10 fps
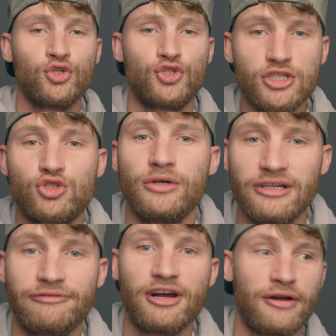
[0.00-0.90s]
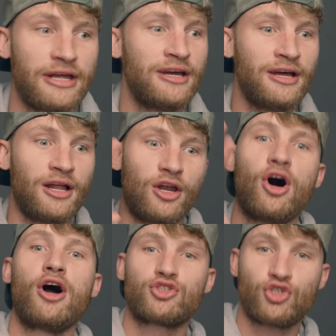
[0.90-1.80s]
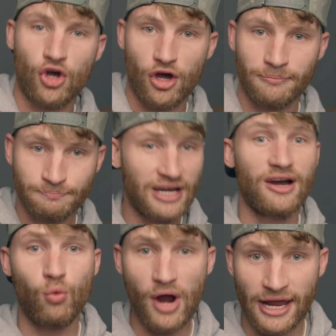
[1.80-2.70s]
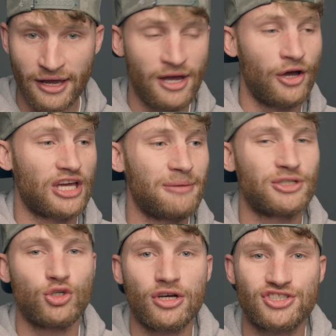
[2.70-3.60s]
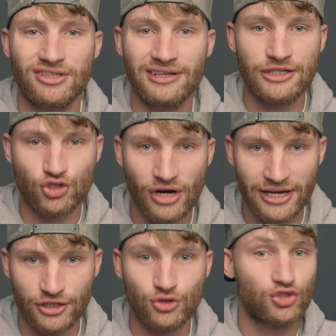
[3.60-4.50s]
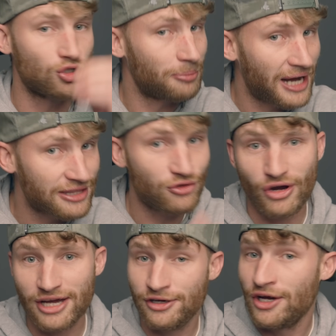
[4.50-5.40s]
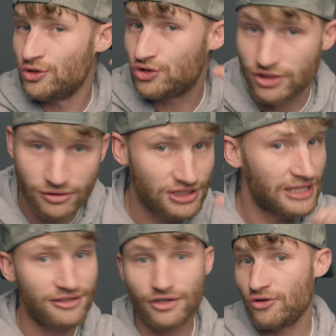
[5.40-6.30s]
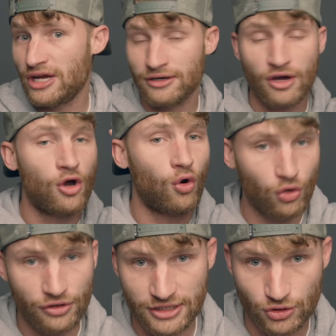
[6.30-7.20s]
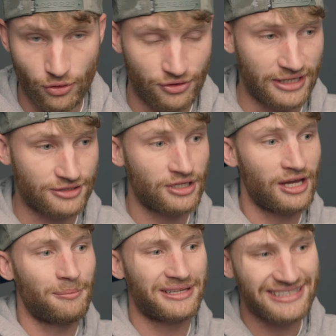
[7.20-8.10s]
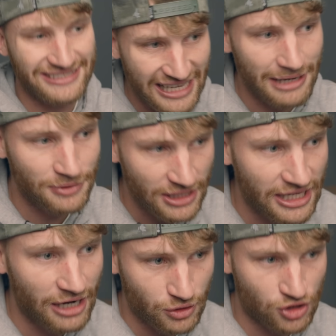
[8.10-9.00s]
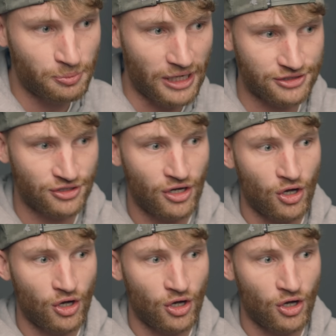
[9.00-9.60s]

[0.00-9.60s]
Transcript: You just do it in a very long-term uh, way okay? But you are still a trader. You're still buying the red, you're still selling the green, all of these sort of things. But the same thing here with spot.